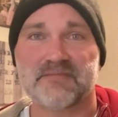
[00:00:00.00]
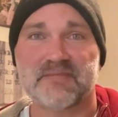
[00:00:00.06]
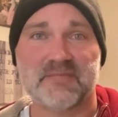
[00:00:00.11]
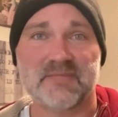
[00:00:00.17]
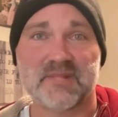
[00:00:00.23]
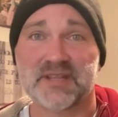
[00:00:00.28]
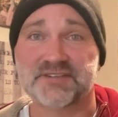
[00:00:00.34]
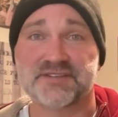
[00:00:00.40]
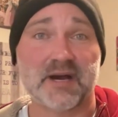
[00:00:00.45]

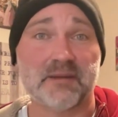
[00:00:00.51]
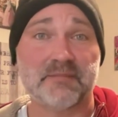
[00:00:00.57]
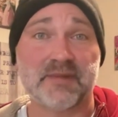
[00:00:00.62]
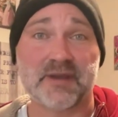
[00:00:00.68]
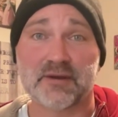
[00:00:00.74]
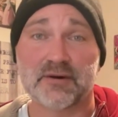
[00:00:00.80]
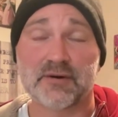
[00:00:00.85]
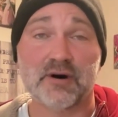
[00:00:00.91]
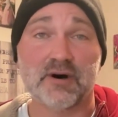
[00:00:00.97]
It's not me
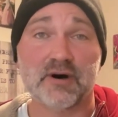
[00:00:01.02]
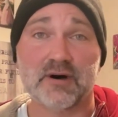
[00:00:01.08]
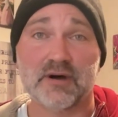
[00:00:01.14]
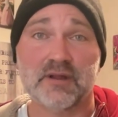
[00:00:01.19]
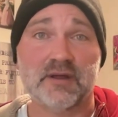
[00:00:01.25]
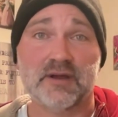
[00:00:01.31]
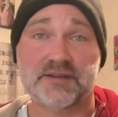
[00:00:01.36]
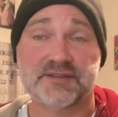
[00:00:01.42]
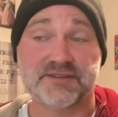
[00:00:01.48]
at all.
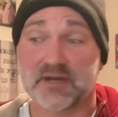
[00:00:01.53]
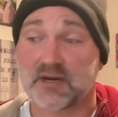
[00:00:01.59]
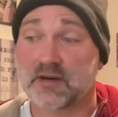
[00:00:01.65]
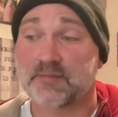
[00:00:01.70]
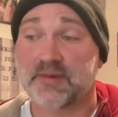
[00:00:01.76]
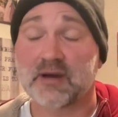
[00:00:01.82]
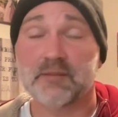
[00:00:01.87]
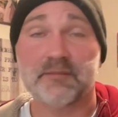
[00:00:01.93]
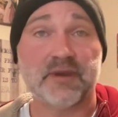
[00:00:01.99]
It's not
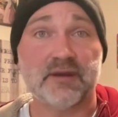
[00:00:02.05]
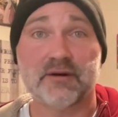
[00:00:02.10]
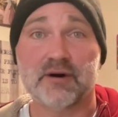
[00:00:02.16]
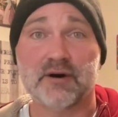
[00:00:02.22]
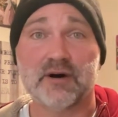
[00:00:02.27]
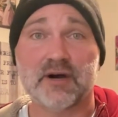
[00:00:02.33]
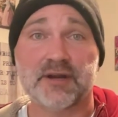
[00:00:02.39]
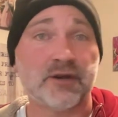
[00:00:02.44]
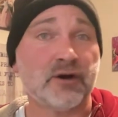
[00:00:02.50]
about me at all.
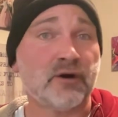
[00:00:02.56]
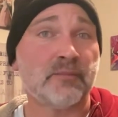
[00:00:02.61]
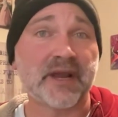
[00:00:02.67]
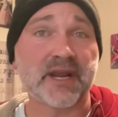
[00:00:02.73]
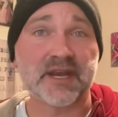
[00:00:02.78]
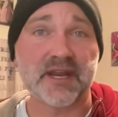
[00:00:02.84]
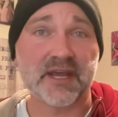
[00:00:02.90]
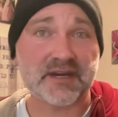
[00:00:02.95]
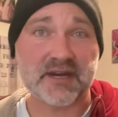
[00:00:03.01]
I know my
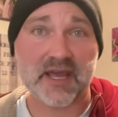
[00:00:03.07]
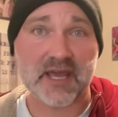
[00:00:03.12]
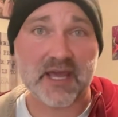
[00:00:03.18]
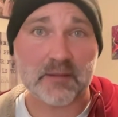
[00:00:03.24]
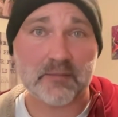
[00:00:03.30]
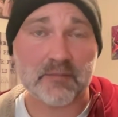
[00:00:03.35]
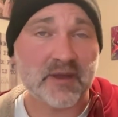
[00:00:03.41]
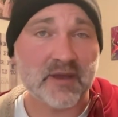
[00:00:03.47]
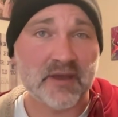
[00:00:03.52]
nickname